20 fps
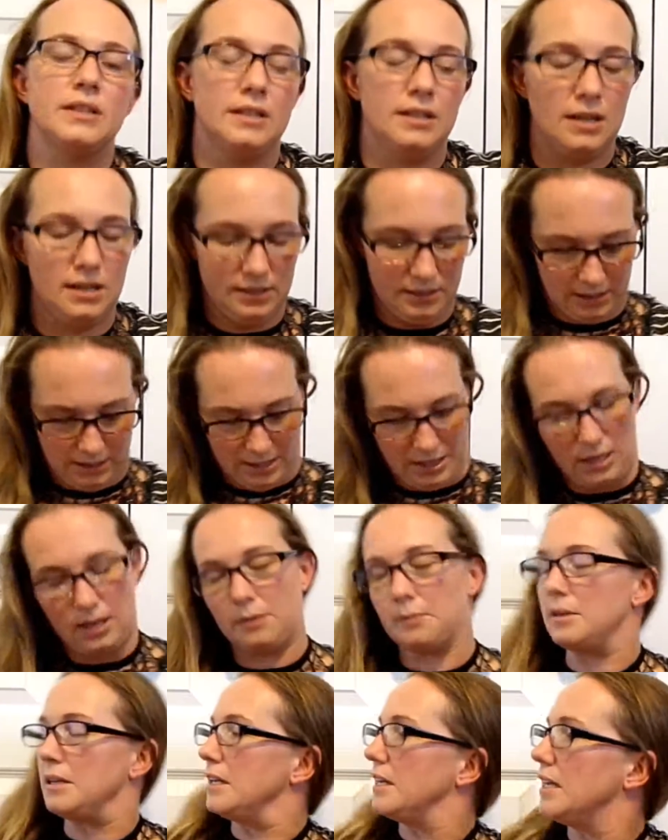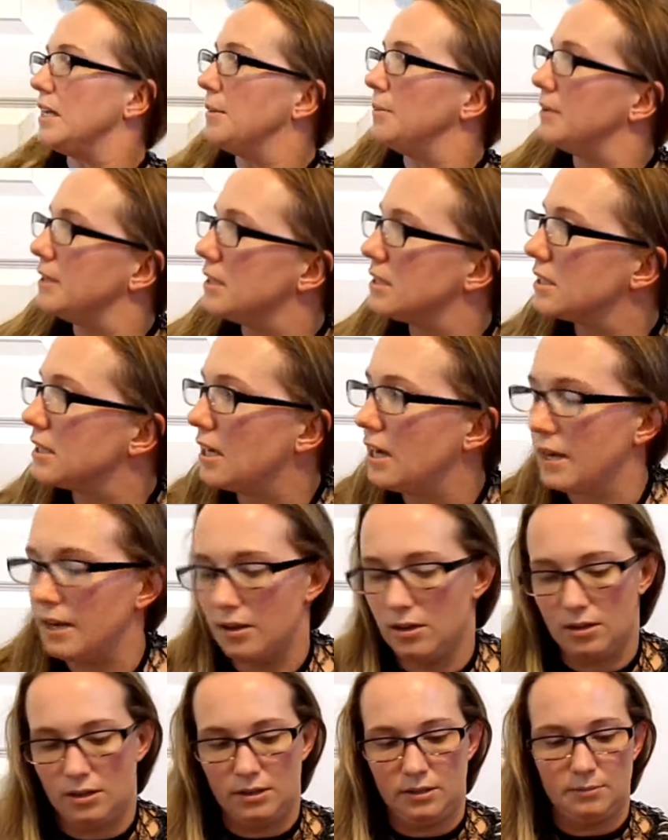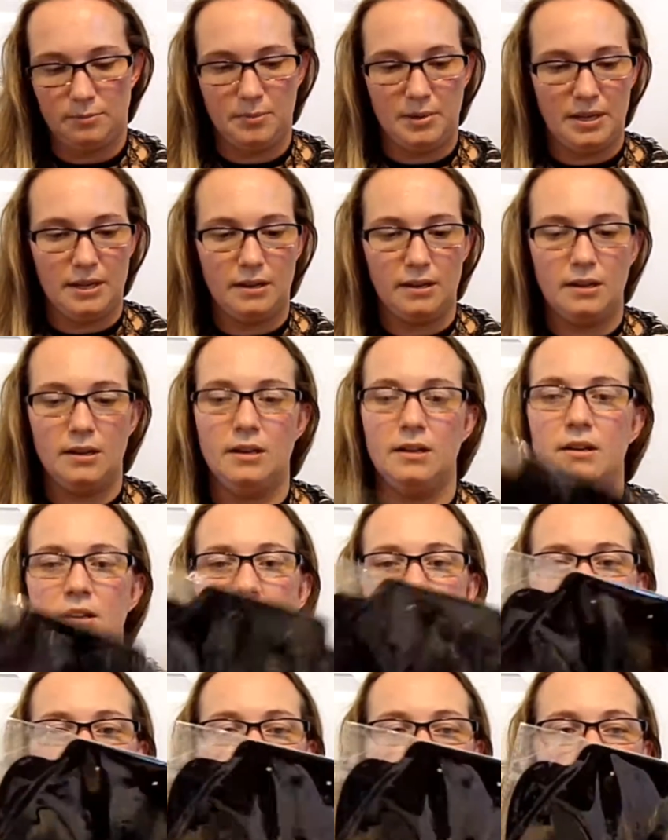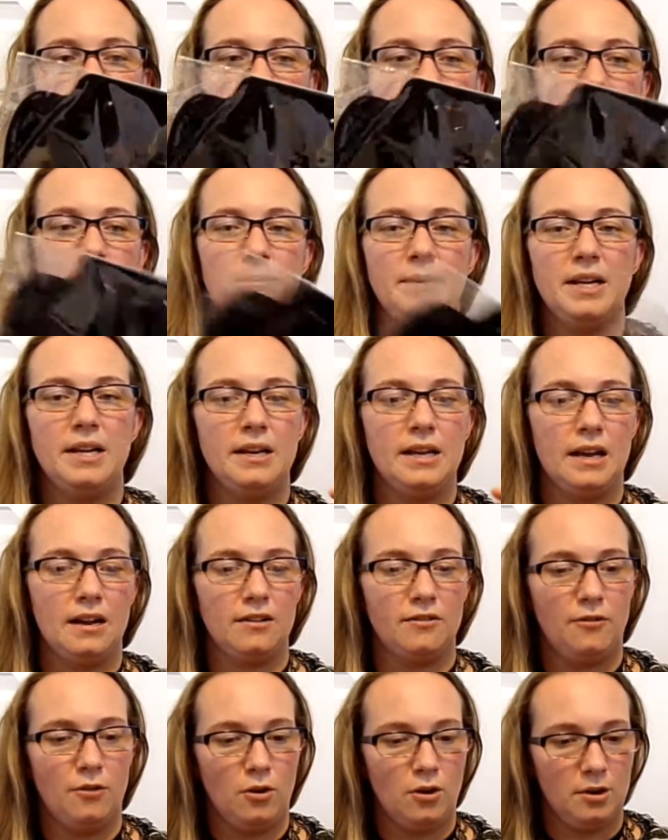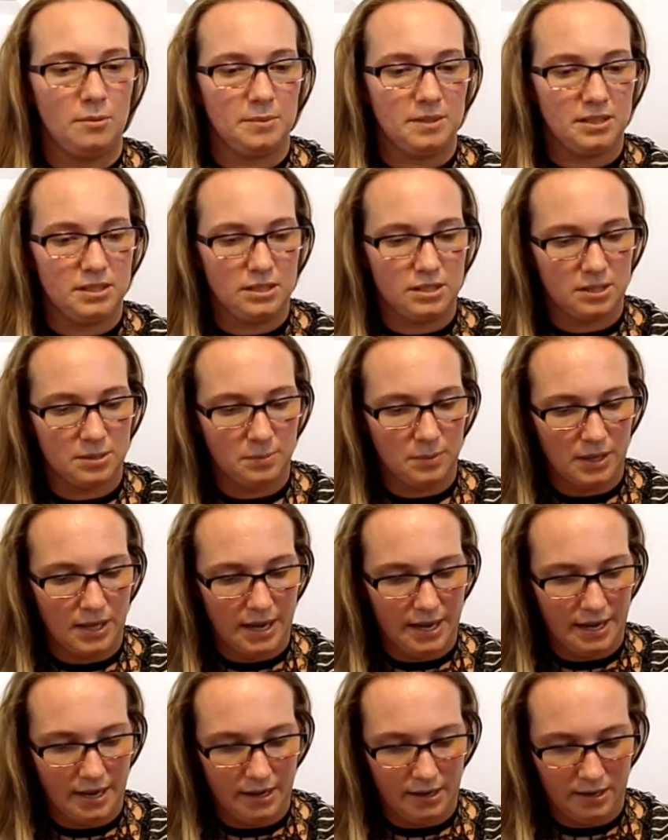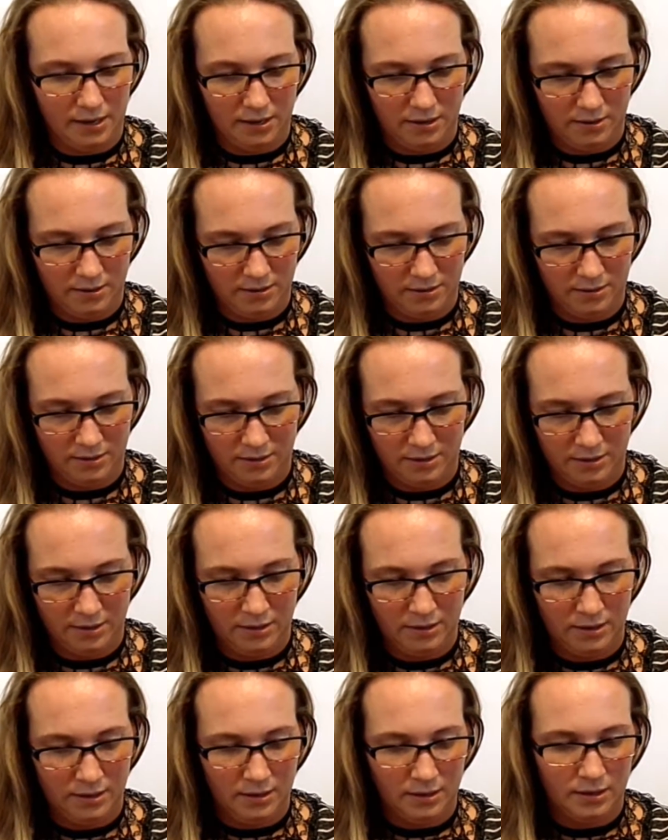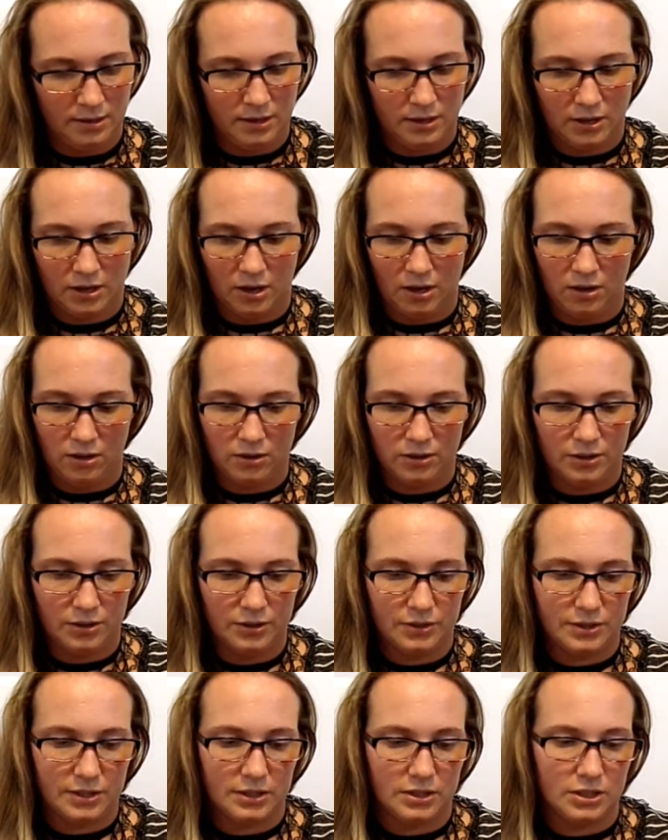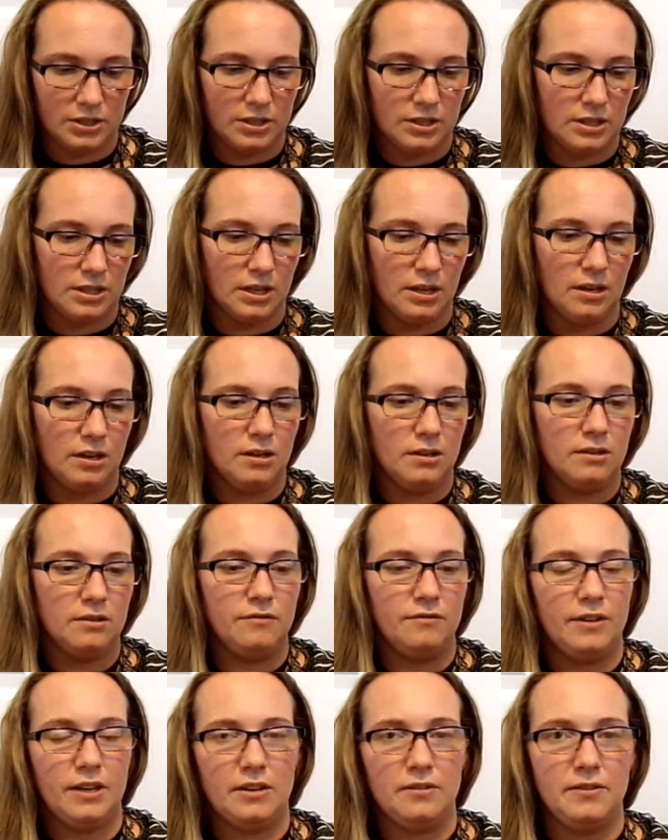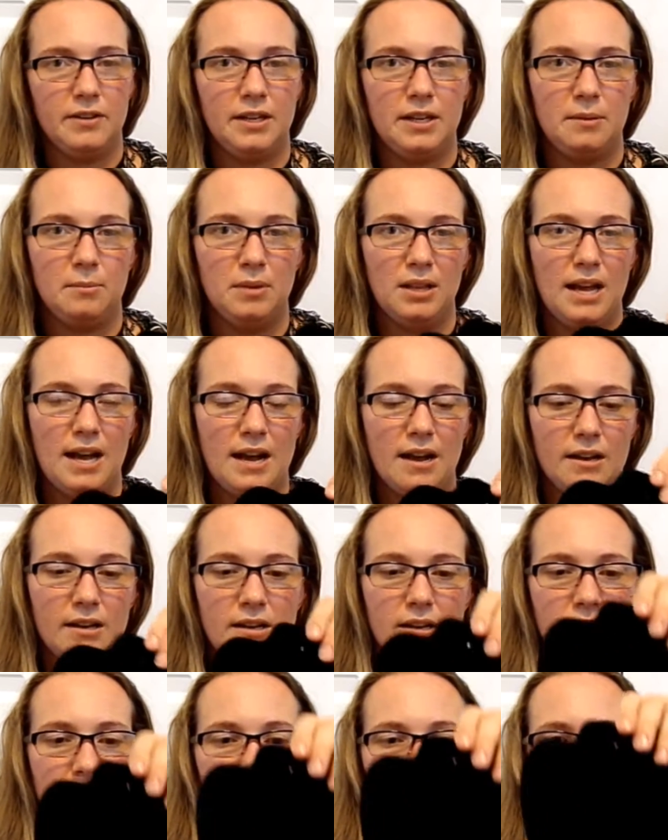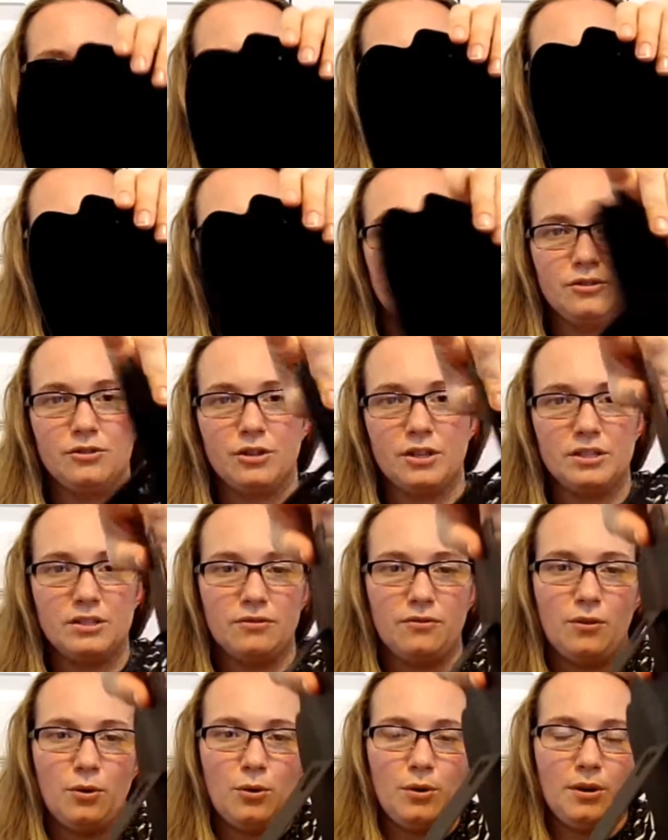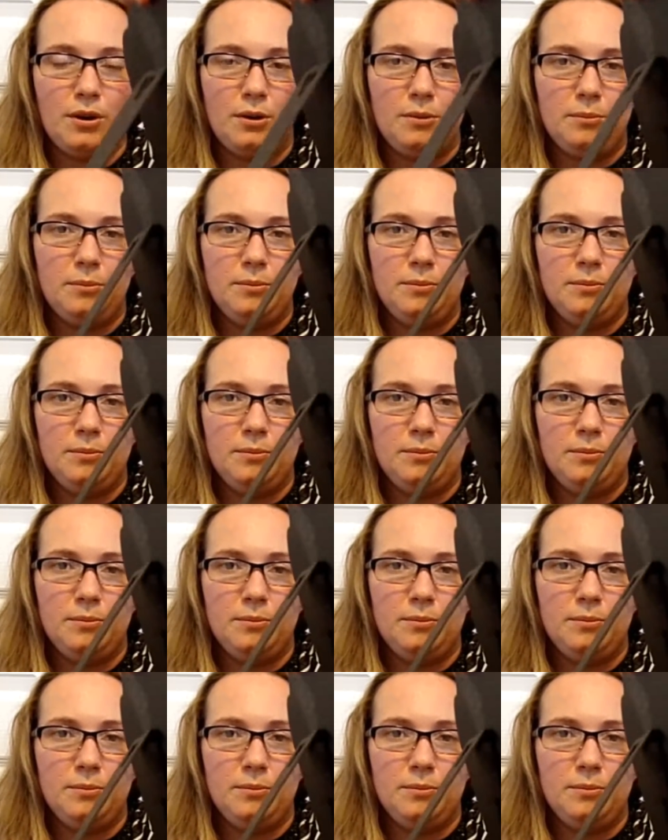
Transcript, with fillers: nice. I think I'm going to keep this guy on, but she sent me a neck form to display the collars. It's just a velvety black dress form